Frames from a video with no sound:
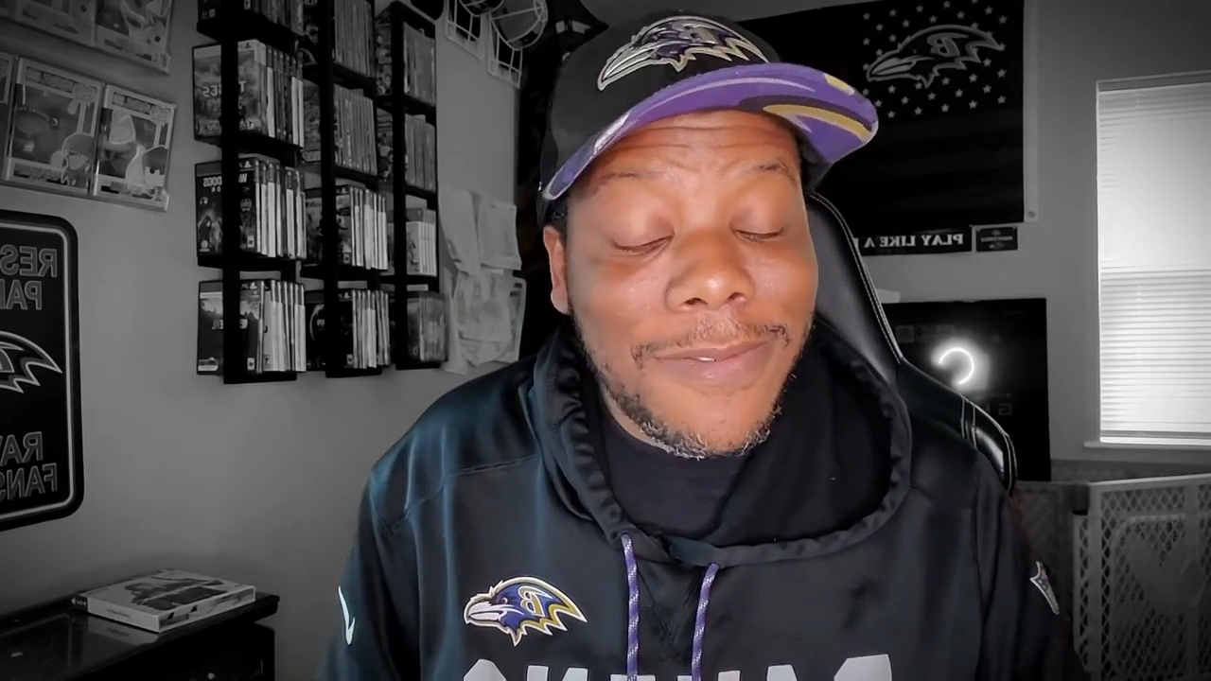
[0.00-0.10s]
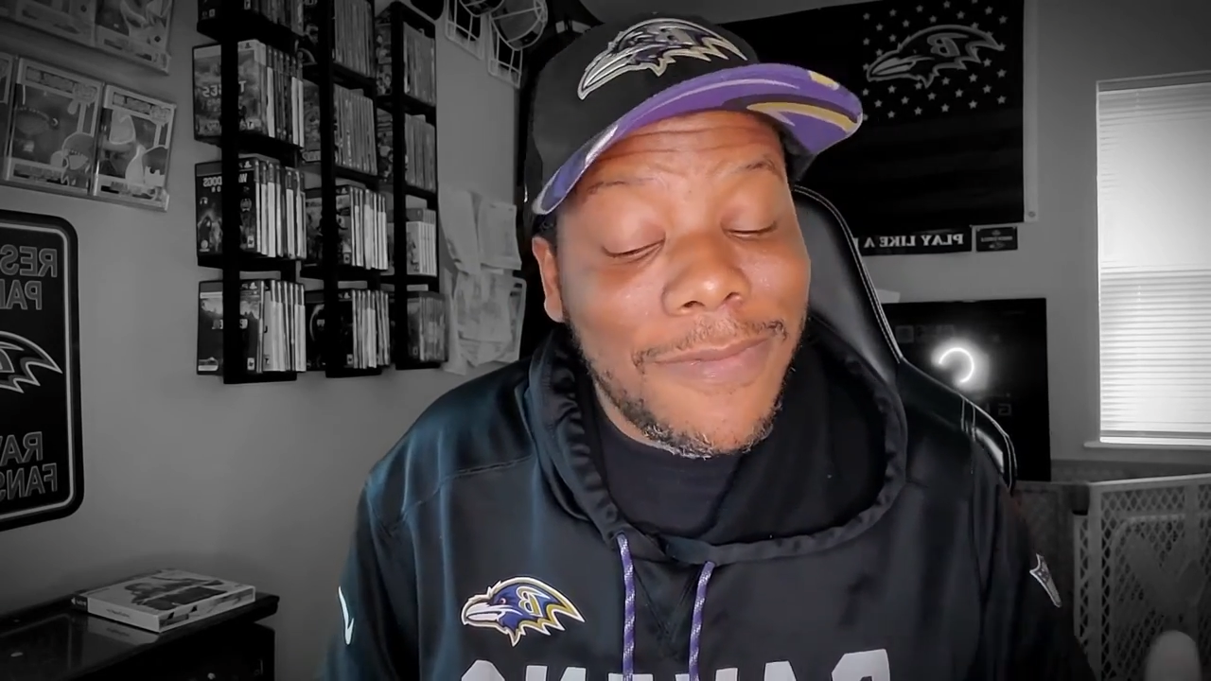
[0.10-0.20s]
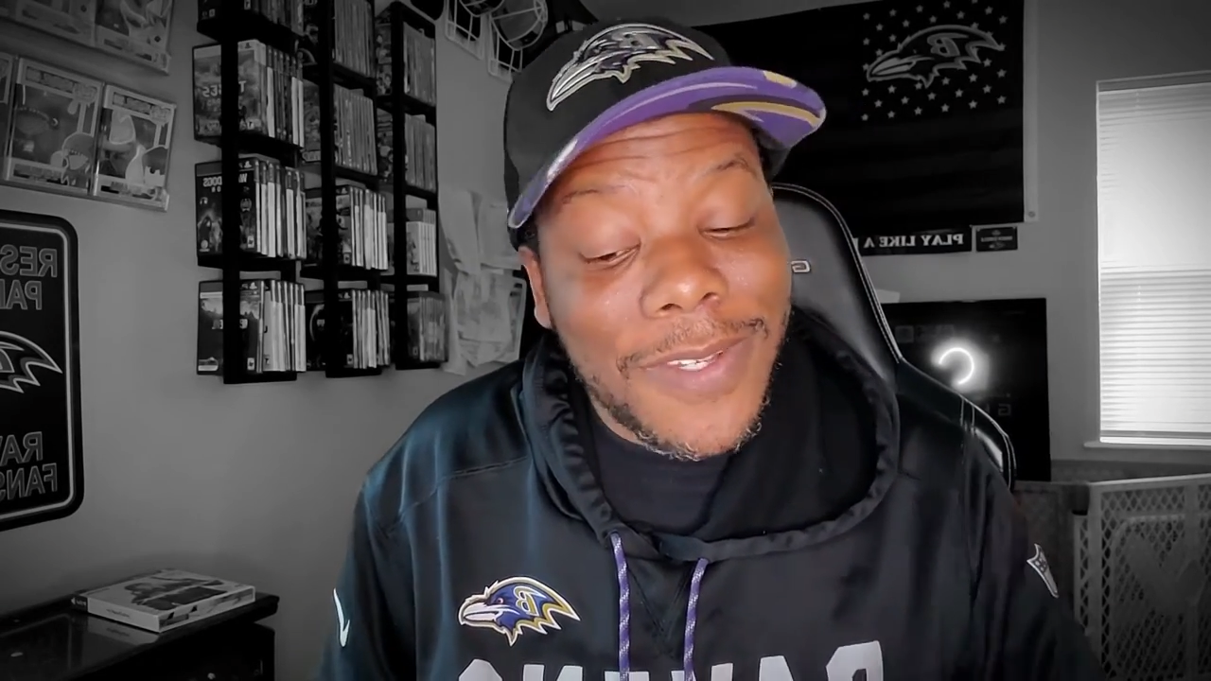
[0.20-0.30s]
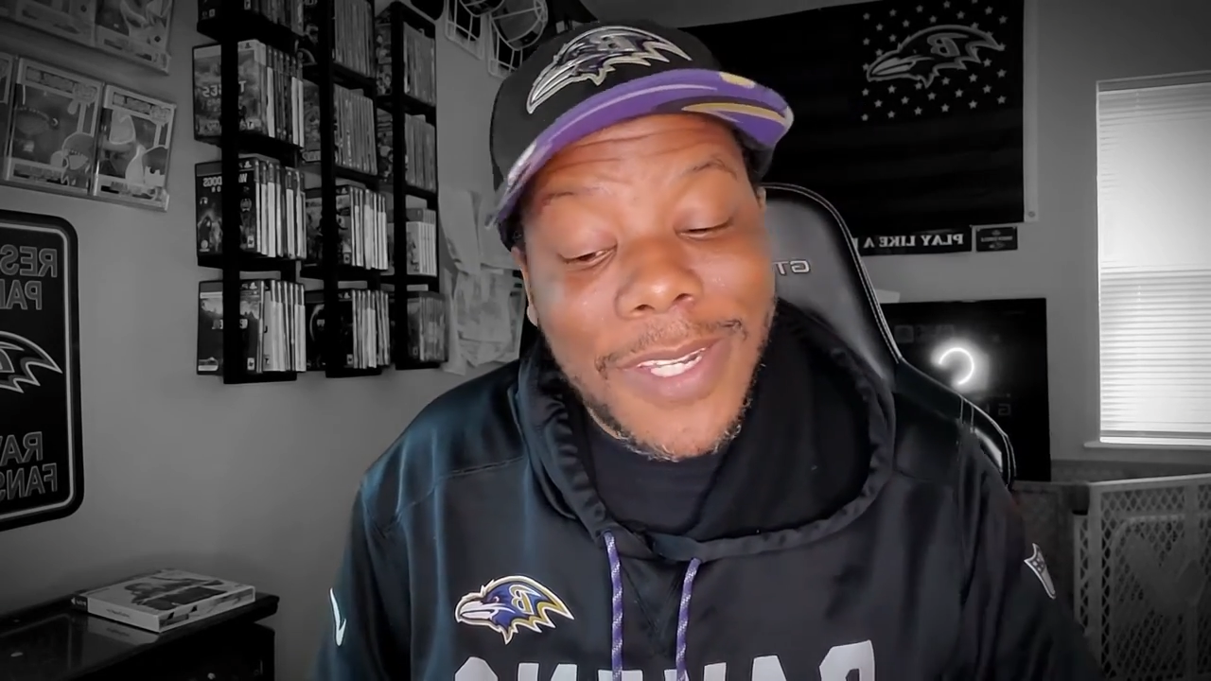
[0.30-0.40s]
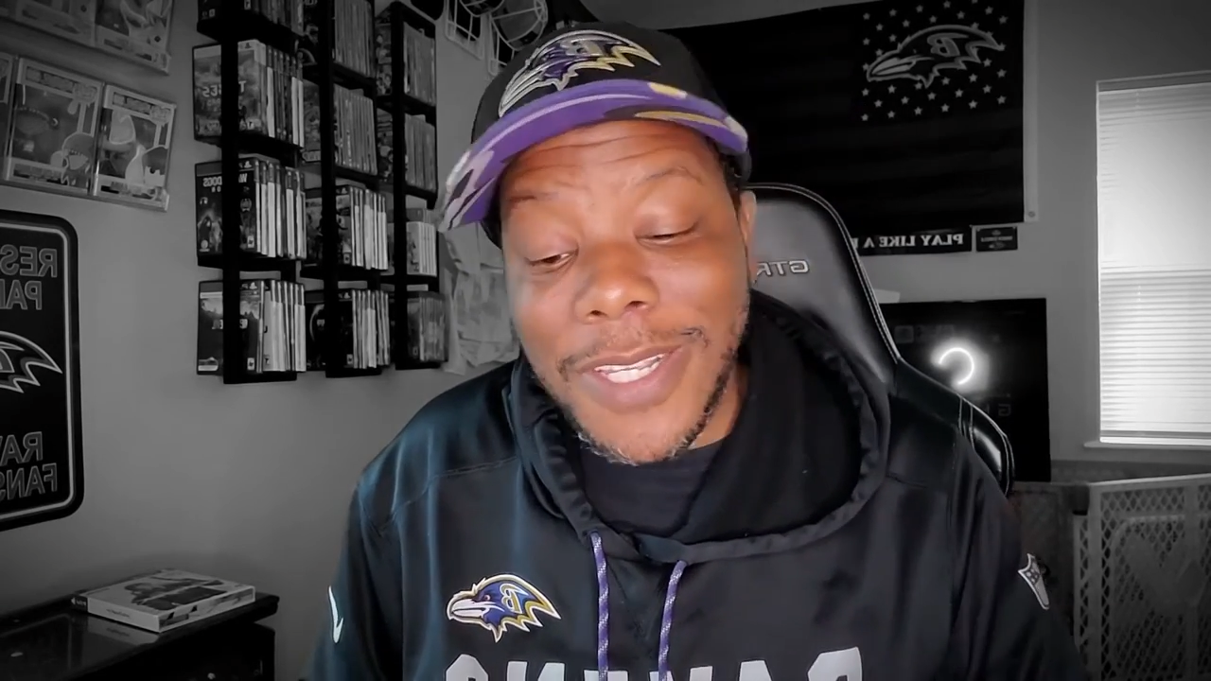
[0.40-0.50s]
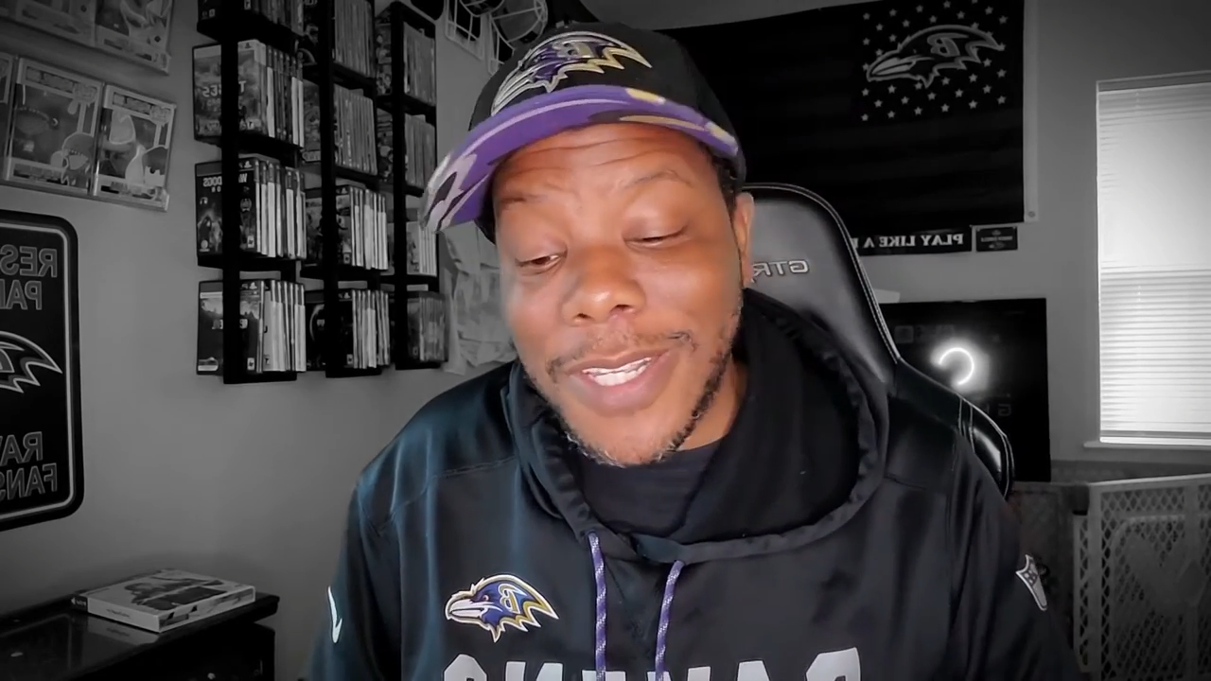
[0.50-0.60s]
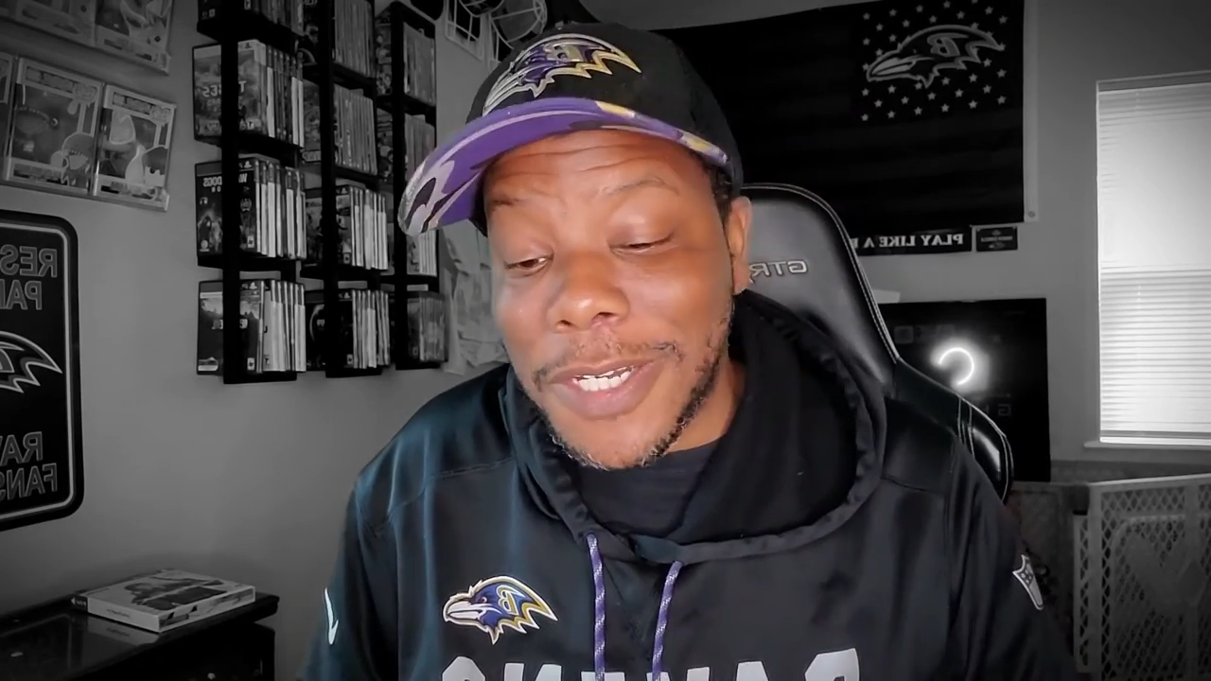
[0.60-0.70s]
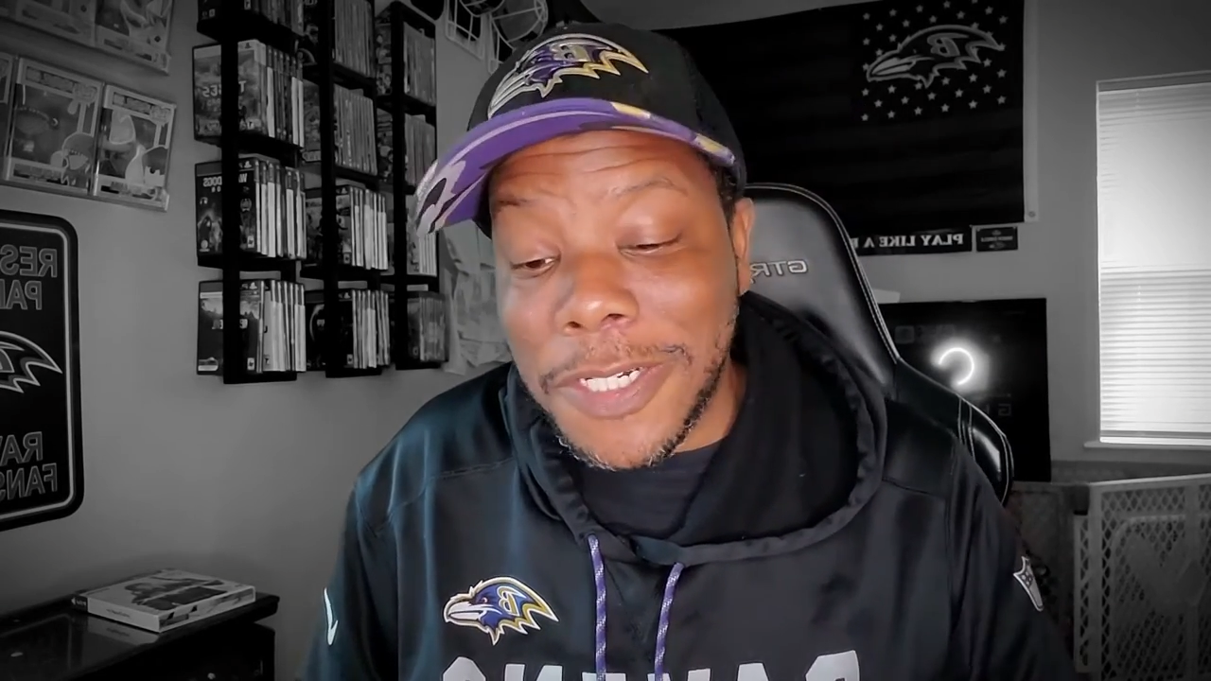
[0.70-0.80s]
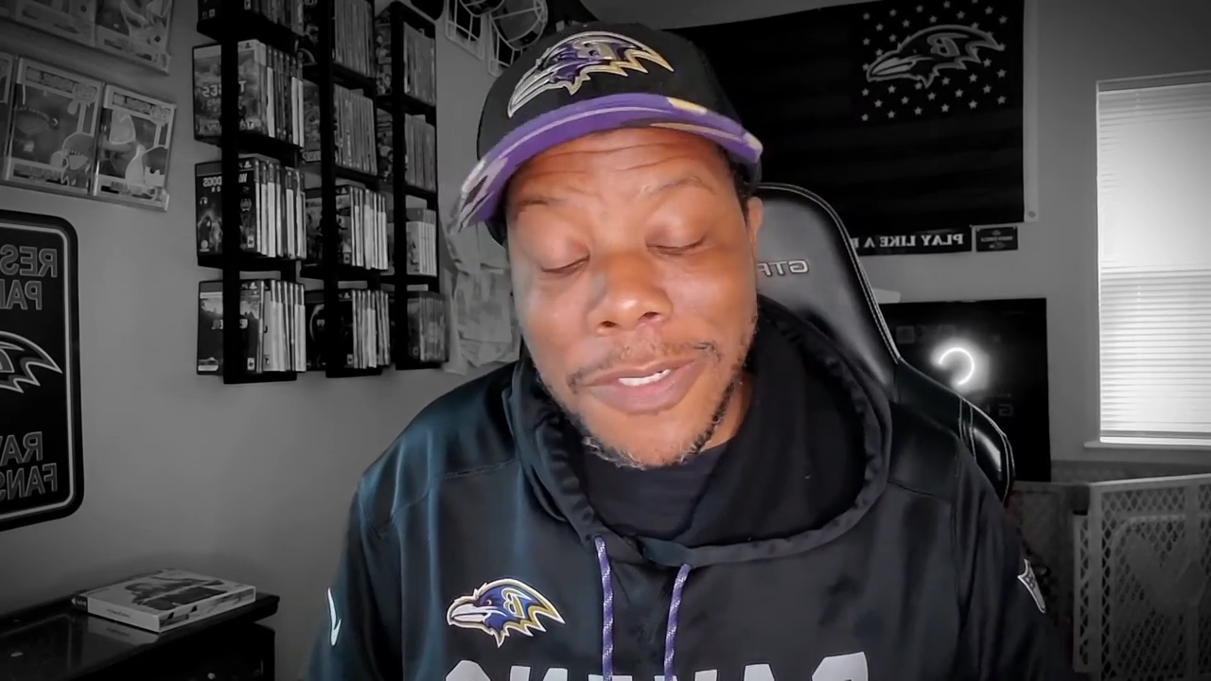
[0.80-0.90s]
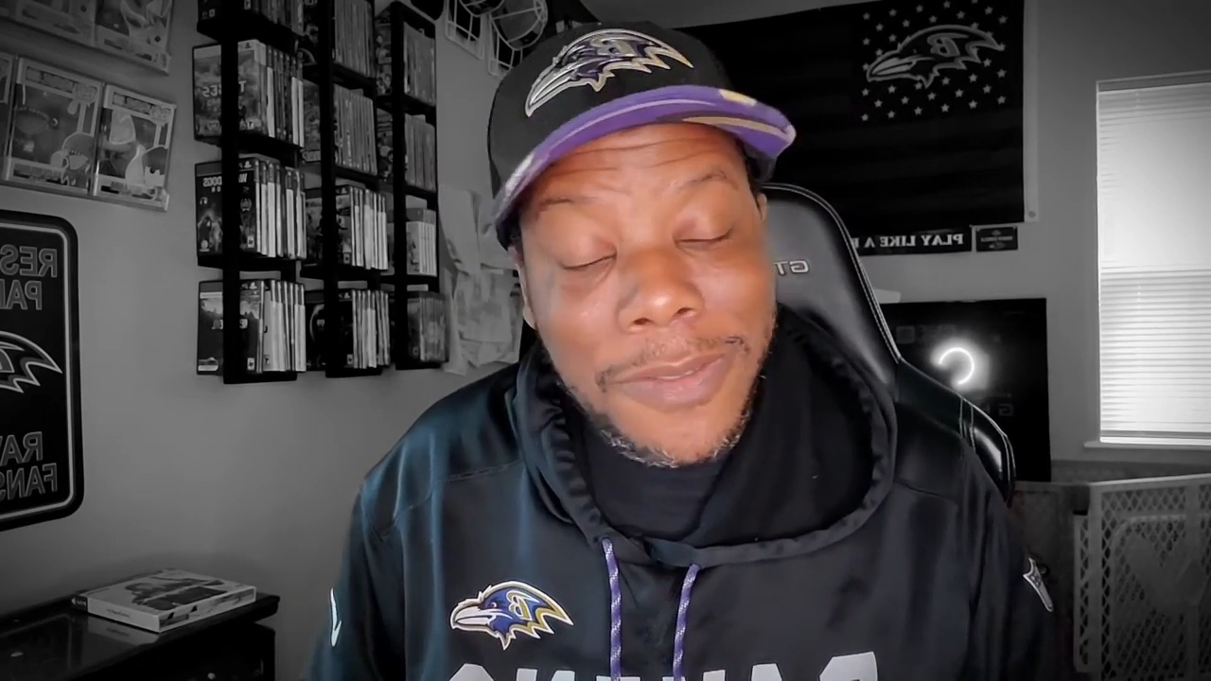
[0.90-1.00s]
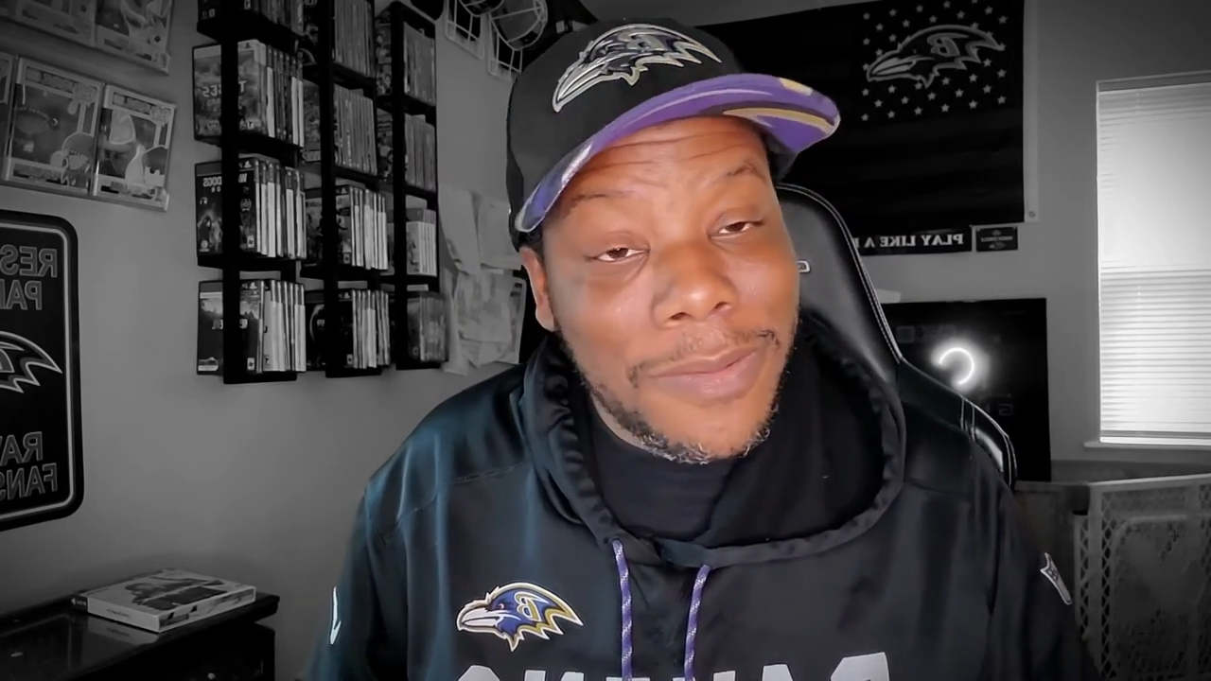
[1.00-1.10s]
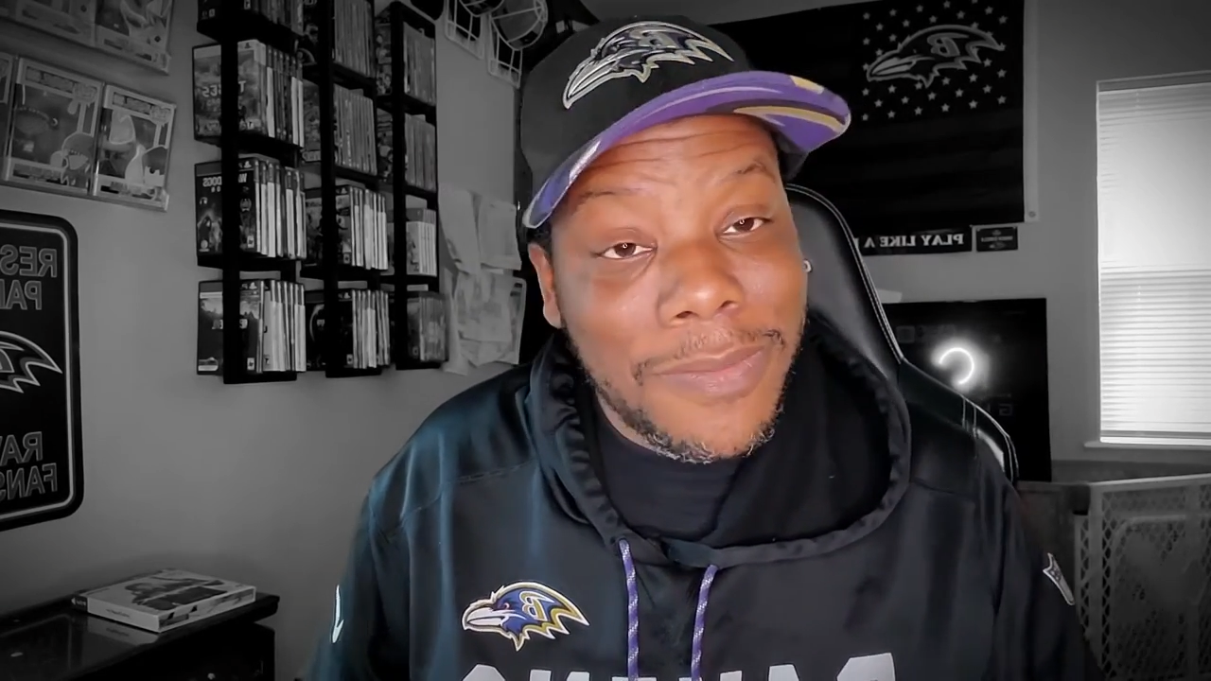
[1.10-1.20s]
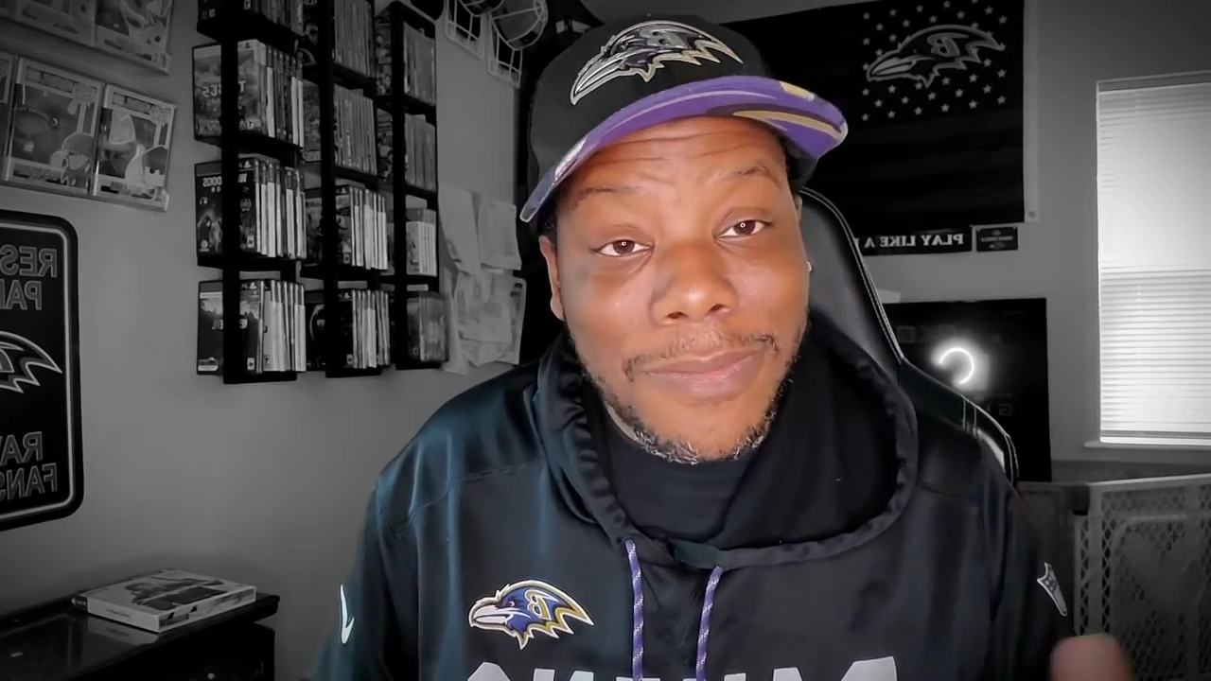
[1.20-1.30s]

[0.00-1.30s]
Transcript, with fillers: video,